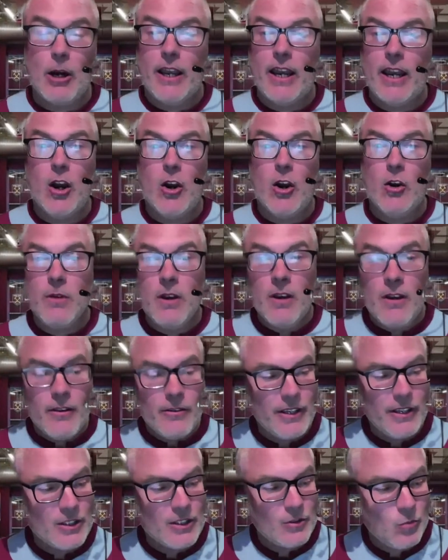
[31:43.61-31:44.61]
I hope
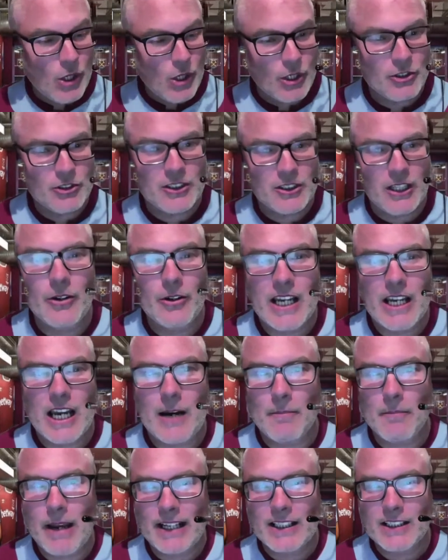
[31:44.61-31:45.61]
these words don't
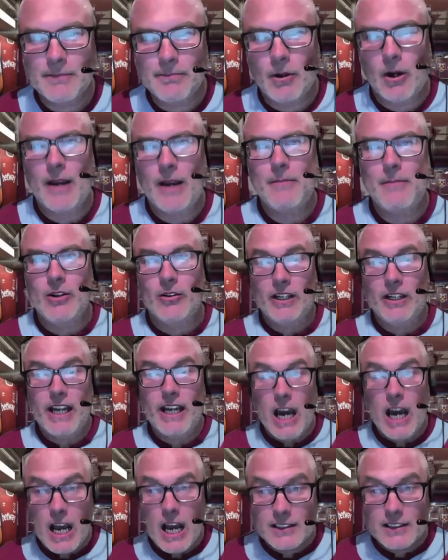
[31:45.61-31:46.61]
come back to bite me on
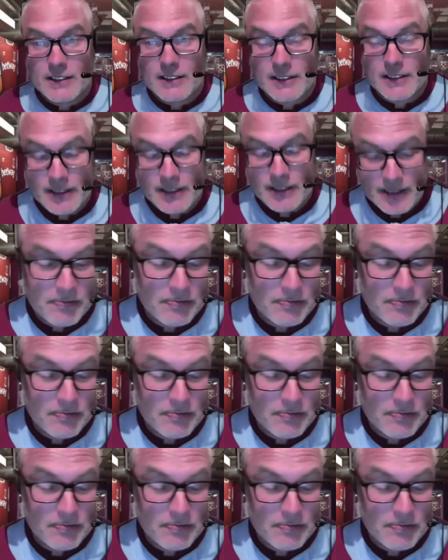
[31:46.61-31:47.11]
the arse,